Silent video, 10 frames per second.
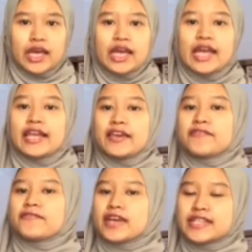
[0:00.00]
in
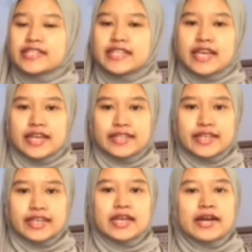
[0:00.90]

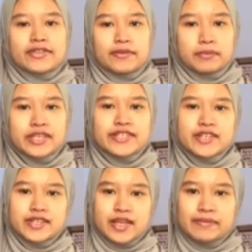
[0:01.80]
investigating the
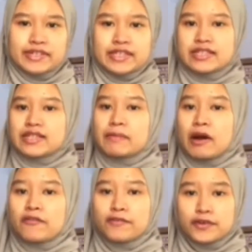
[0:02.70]
misconceptions about
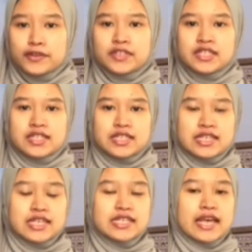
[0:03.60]

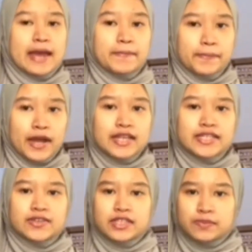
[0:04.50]
photosynthesis and plant
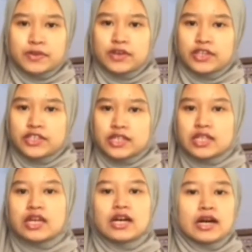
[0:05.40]
respiration
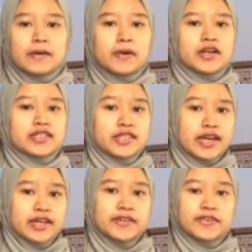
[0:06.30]
among
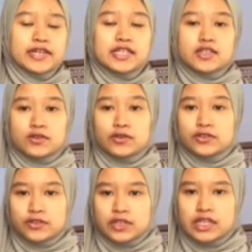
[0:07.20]
secondary school
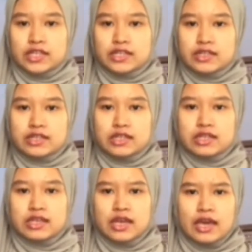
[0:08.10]
students.
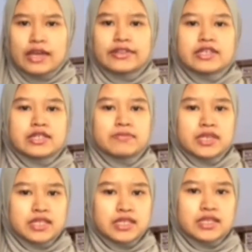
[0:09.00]
This
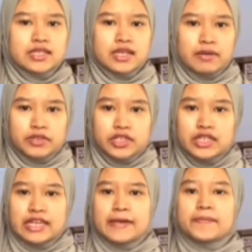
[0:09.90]
misconception
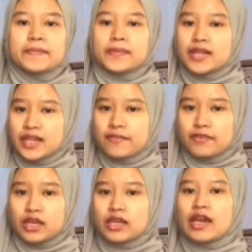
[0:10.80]
in
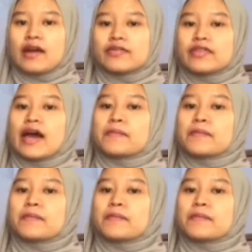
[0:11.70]
believing that